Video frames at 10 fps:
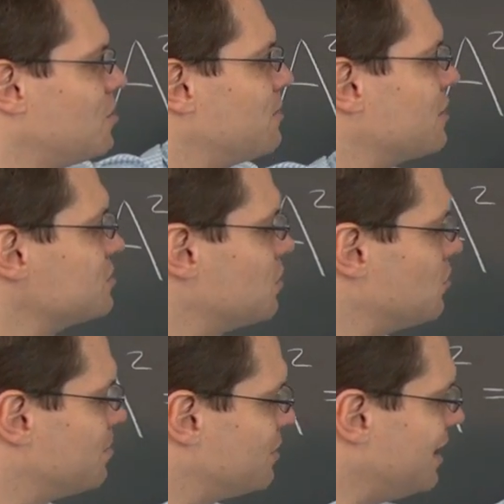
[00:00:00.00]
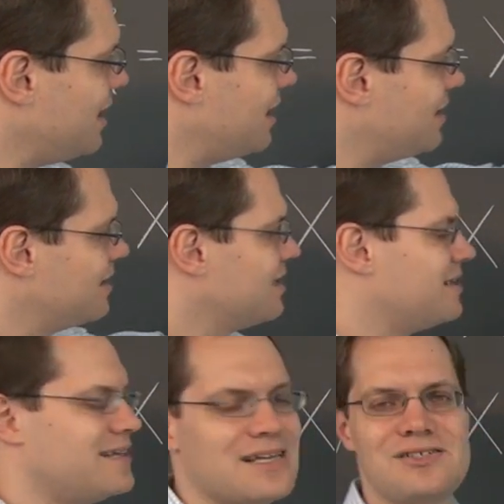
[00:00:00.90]
Because when we put A
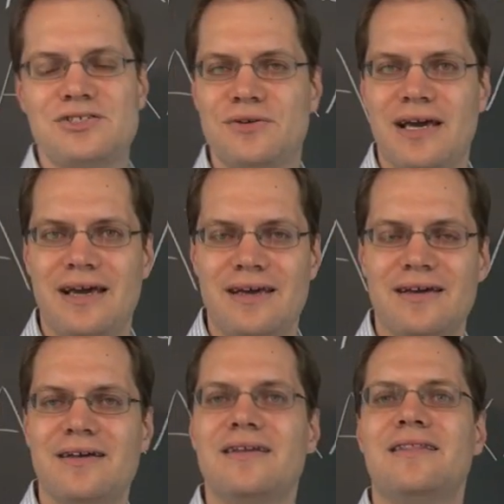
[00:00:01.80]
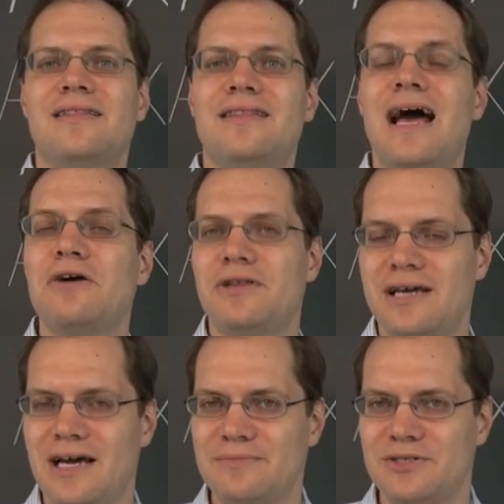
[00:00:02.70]
next to A, now they
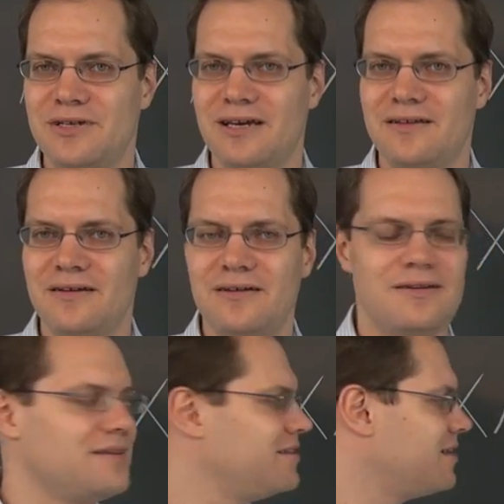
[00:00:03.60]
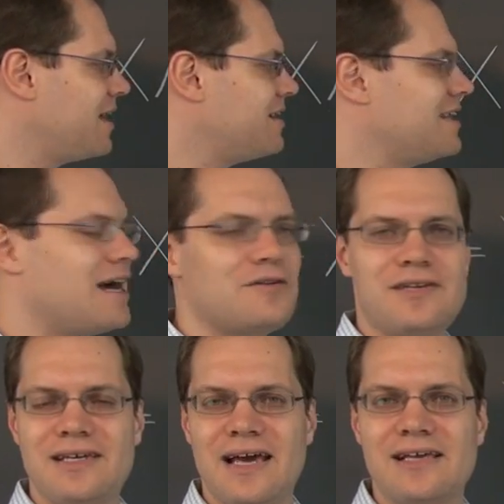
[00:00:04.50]
come together and now
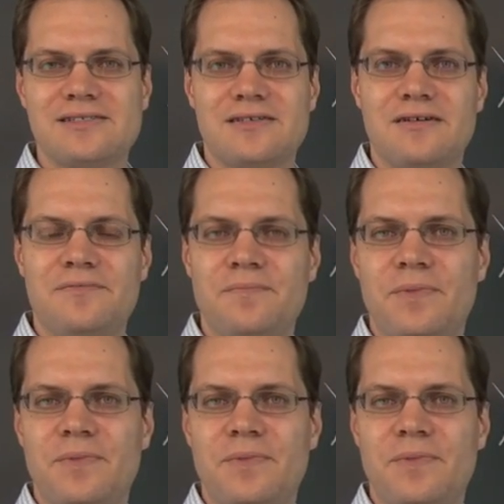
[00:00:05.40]
they cancel.